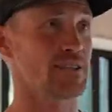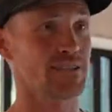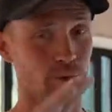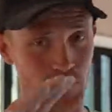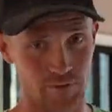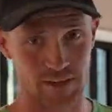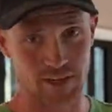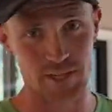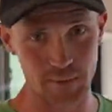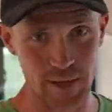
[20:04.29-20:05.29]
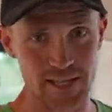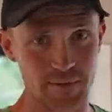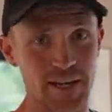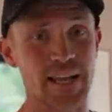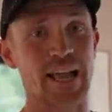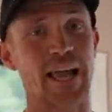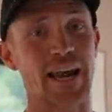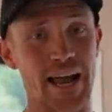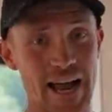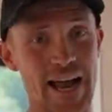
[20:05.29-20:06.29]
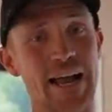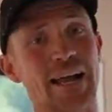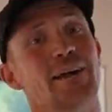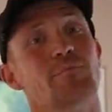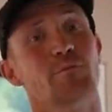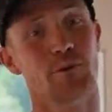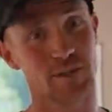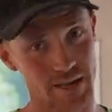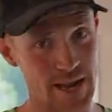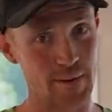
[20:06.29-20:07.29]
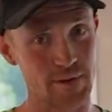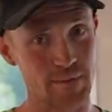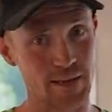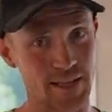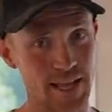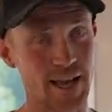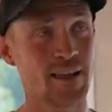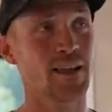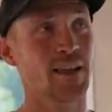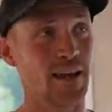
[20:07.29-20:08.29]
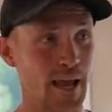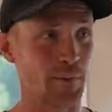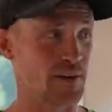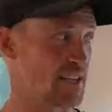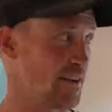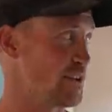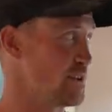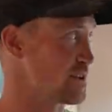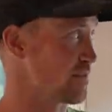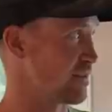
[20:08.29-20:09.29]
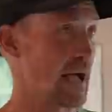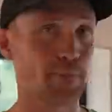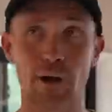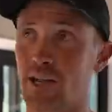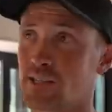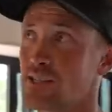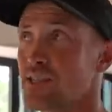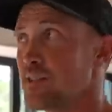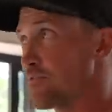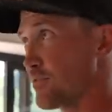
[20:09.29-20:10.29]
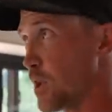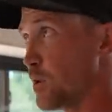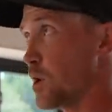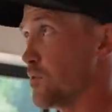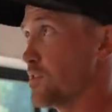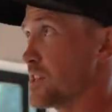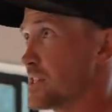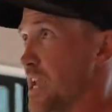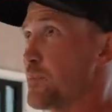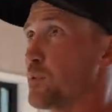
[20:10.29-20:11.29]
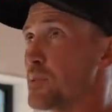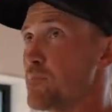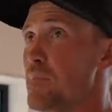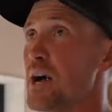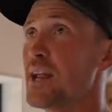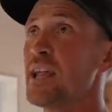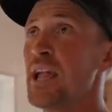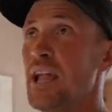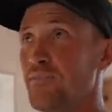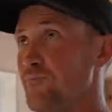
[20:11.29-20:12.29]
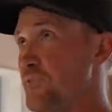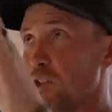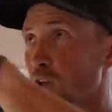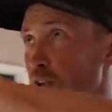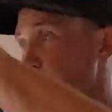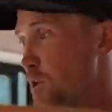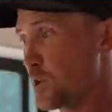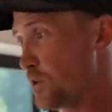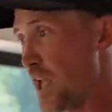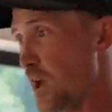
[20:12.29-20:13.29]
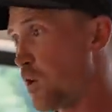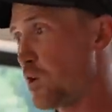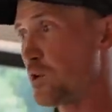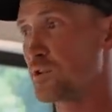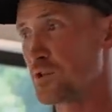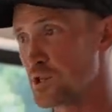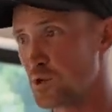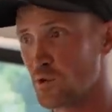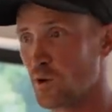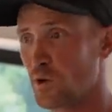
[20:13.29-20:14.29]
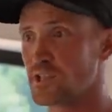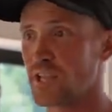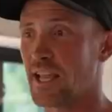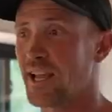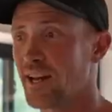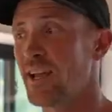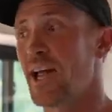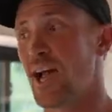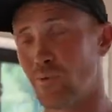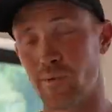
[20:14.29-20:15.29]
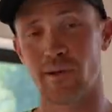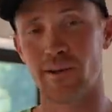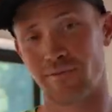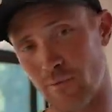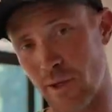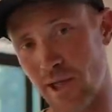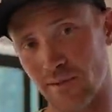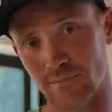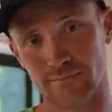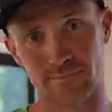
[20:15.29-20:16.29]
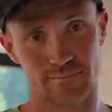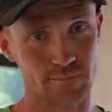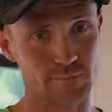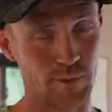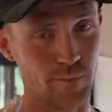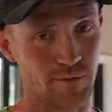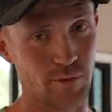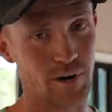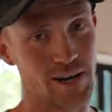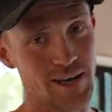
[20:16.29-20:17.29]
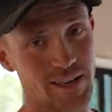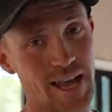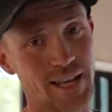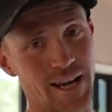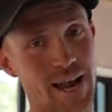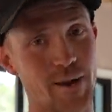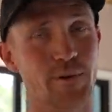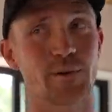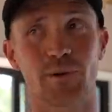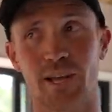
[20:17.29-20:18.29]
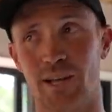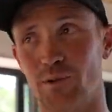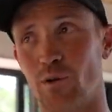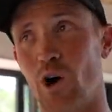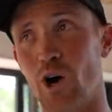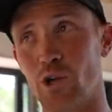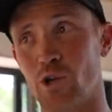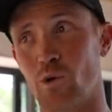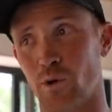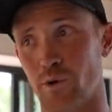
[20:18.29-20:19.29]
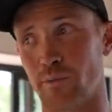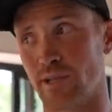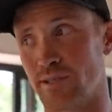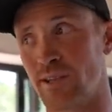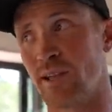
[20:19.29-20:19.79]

until we finish the basement. And I am really happy about that. Now we just have to use the flat boxes and float over the tape with mud, fill all the little nail hole or the screw holes again, and we'll be ready for paint. Yay! But before any of that can happen, we gotta do all the corner beads.